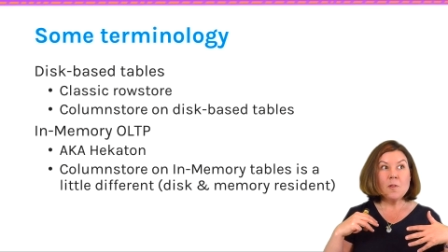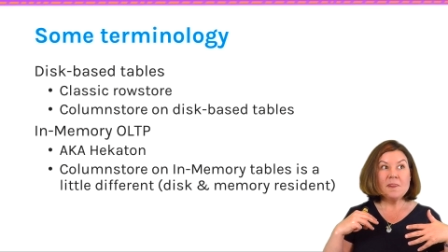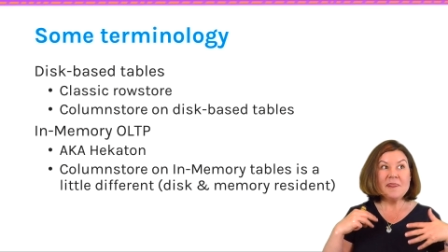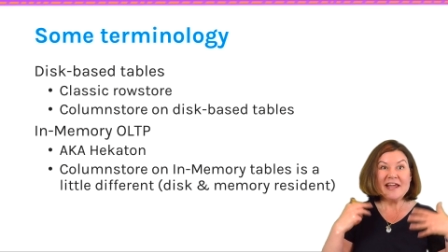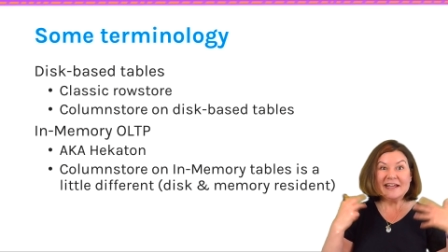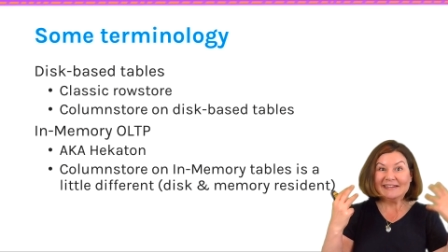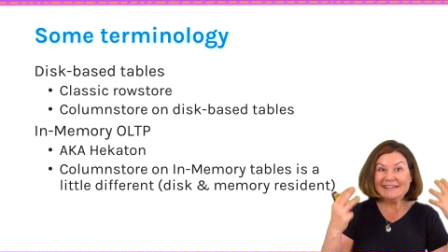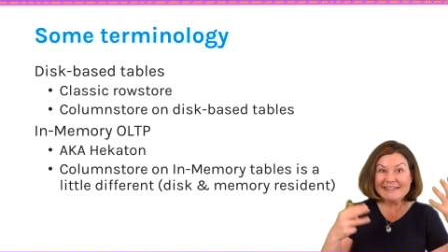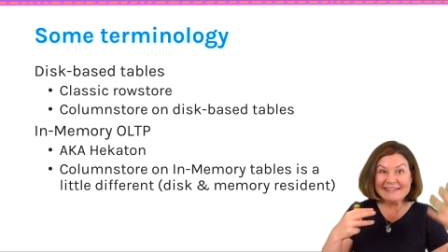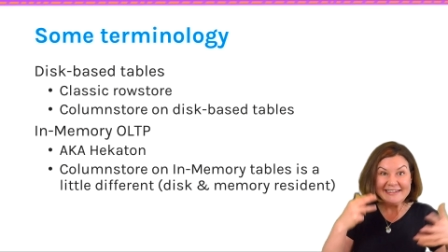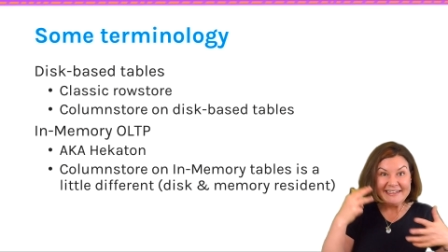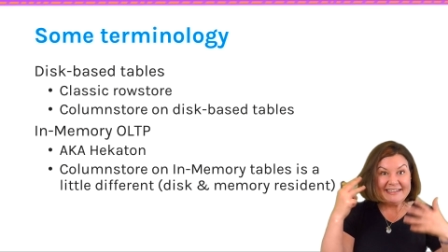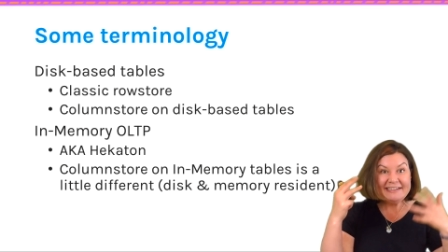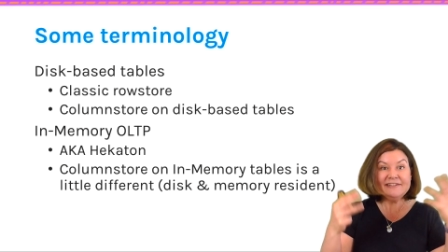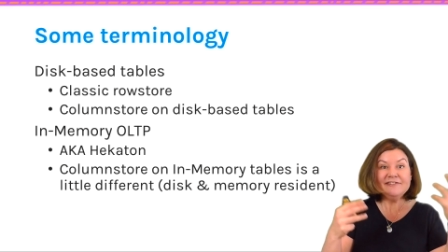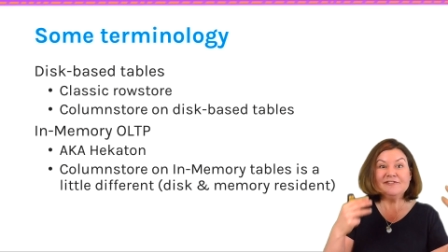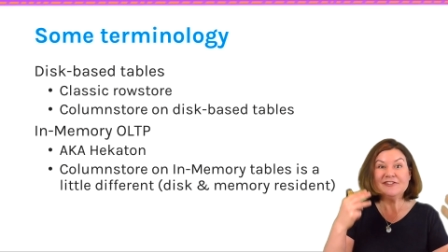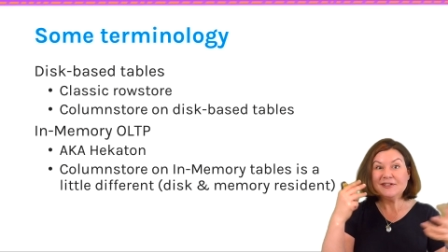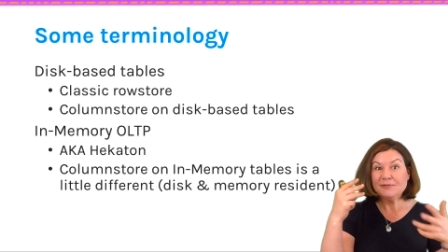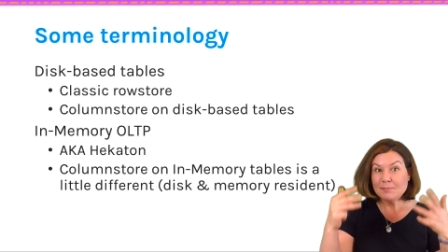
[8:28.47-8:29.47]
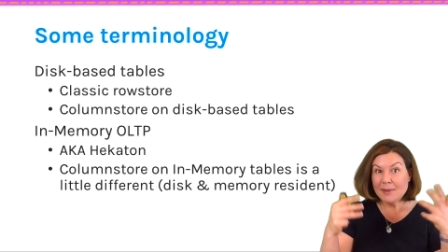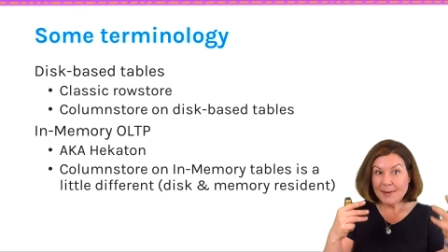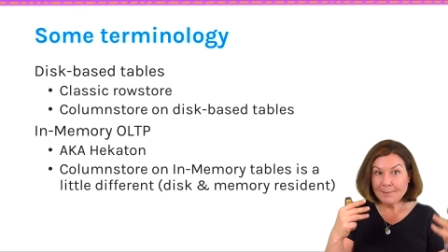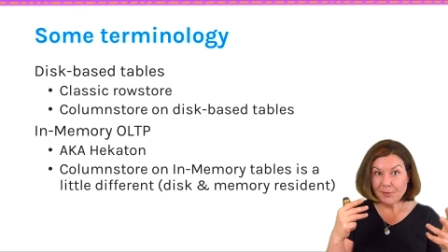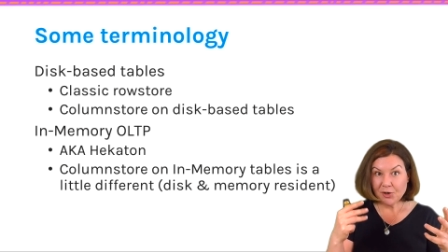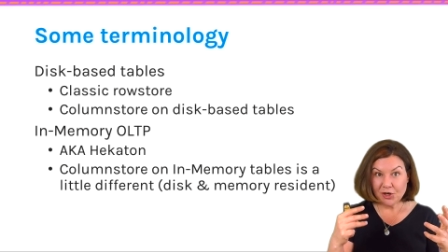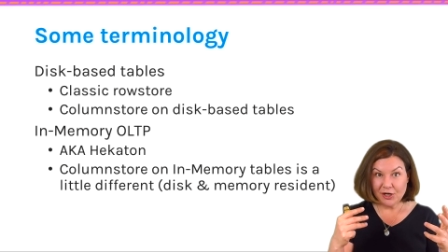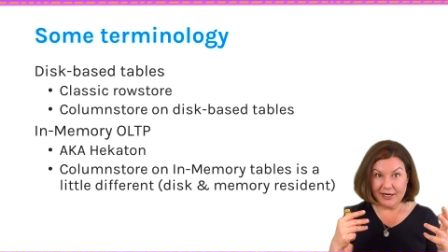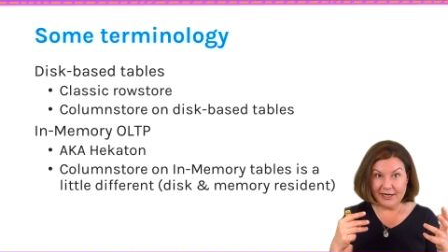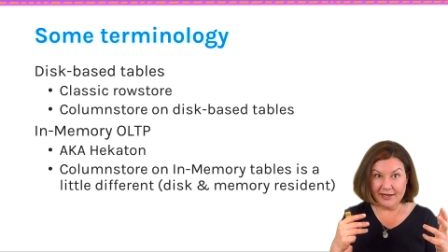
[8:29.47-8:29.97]
they live in
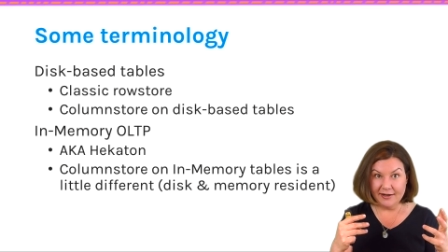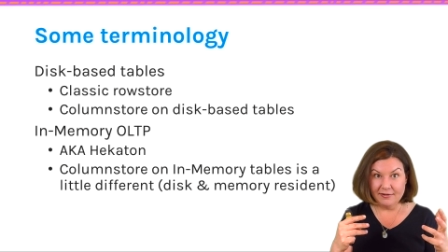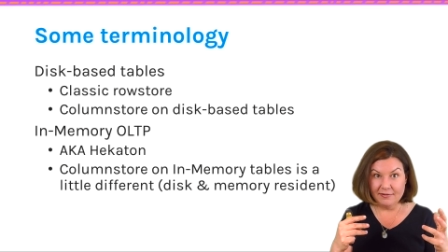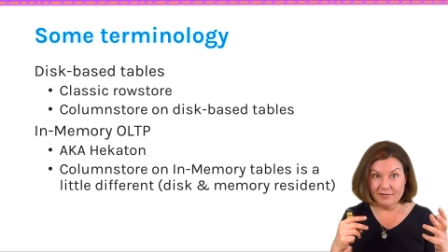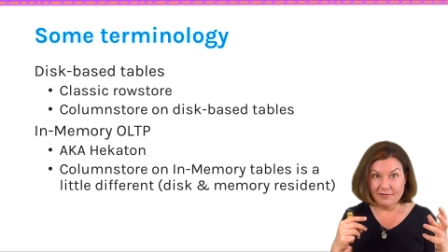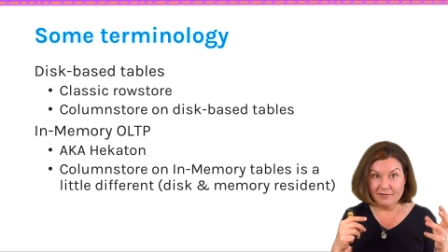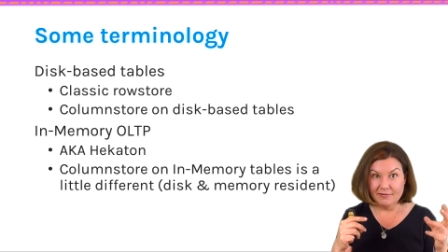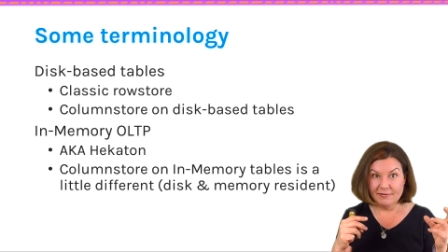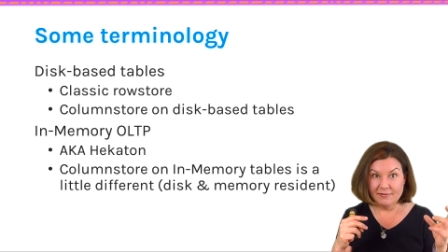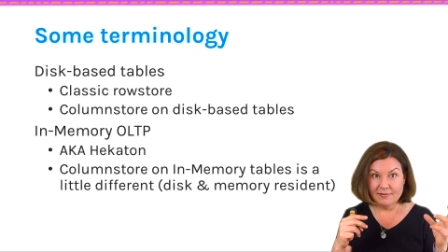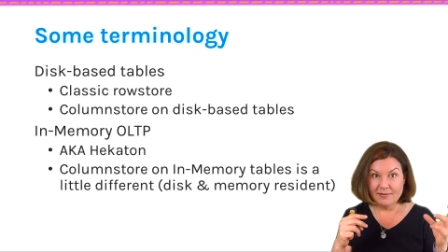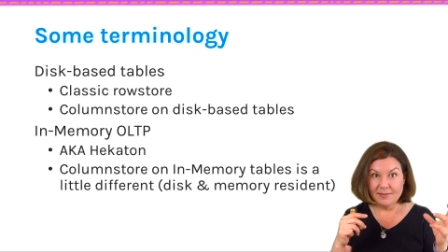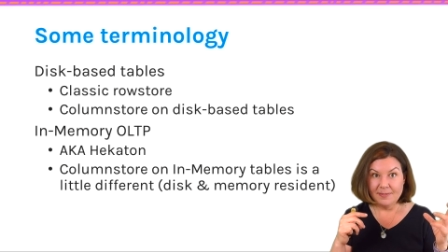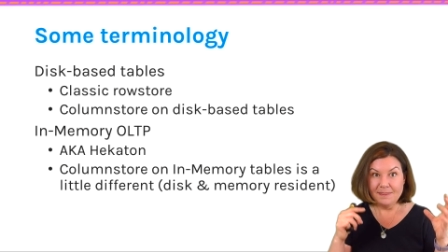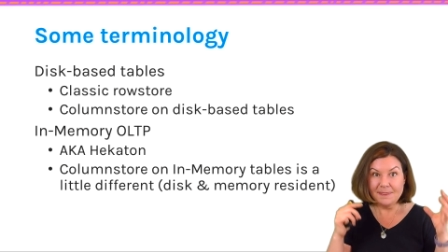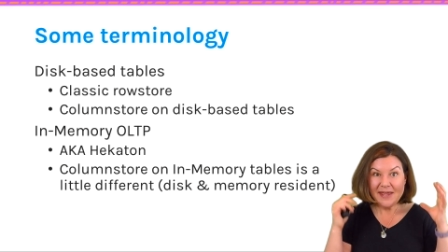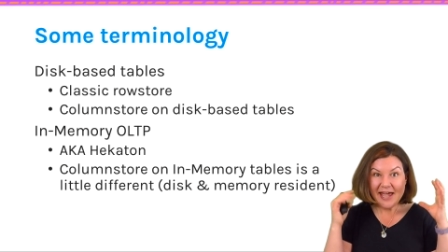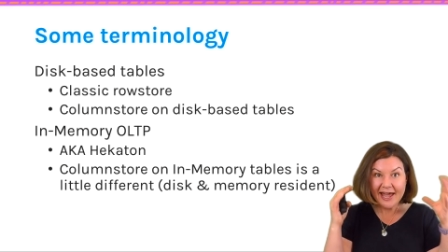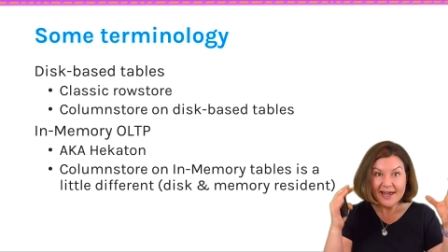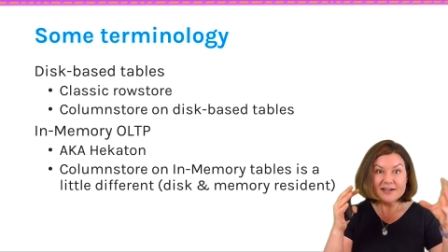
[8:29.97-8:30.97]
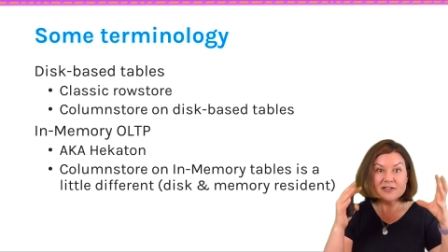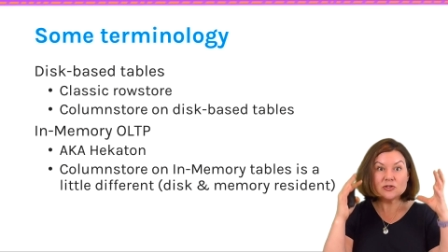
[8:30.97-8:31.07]
memory. That